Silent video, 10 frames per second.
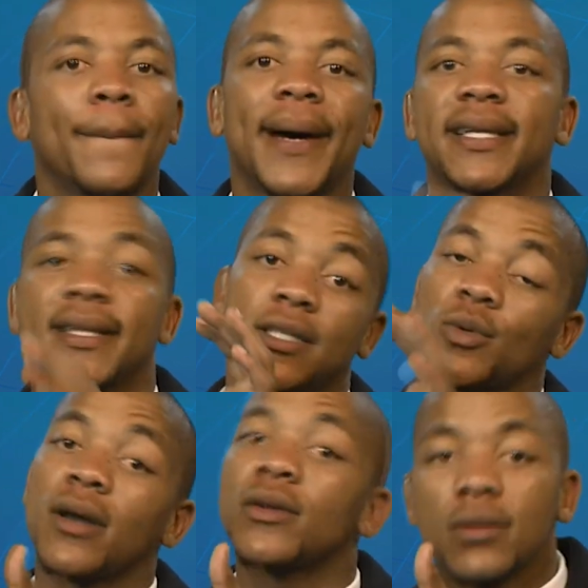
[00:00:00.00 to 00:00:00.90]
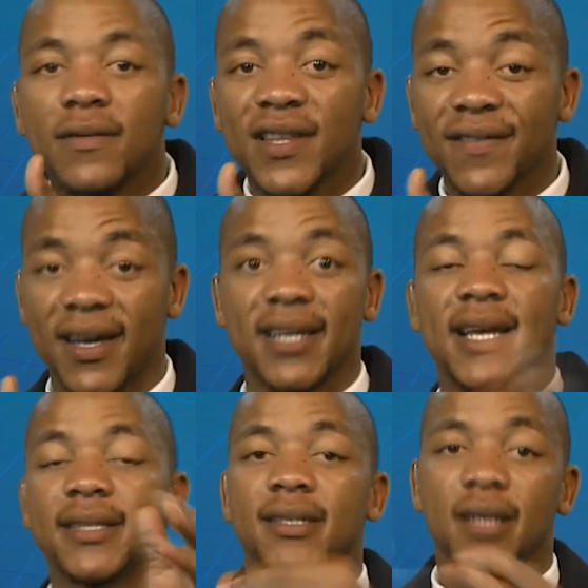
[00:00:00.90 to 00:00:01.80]
But the square root of the
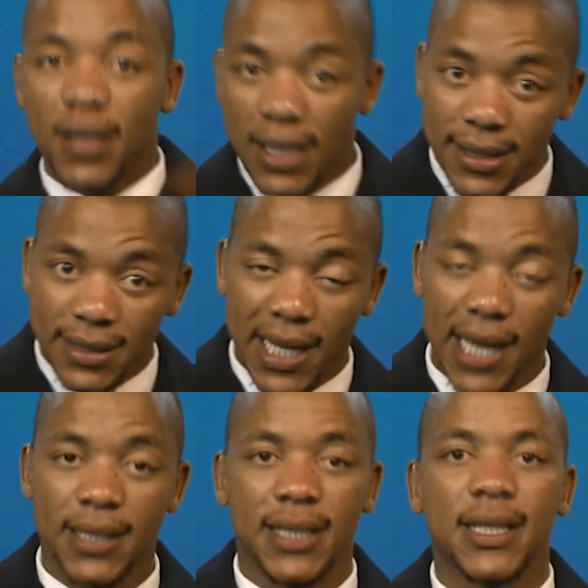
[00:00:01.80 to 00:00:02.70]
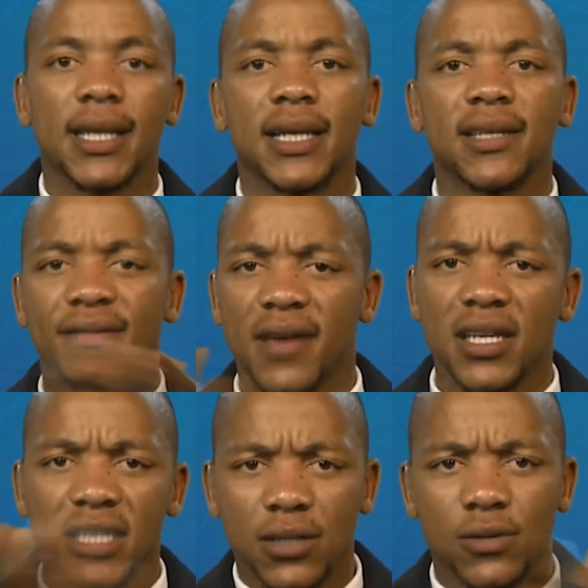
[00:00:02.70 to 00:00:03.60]
variance is then the standard deviation.